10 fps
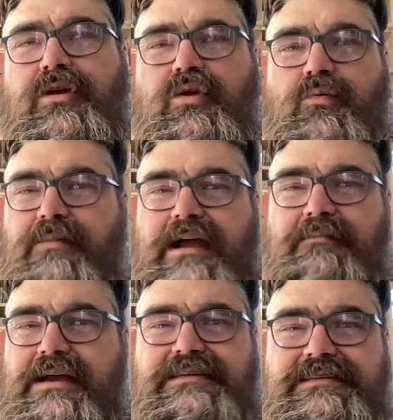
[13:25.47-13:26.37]
who buy
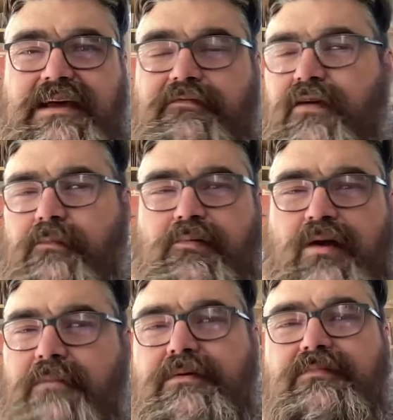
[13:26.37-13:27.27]
my stuff are
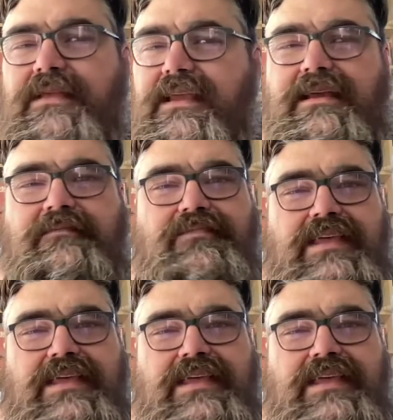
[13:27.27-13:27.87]
probably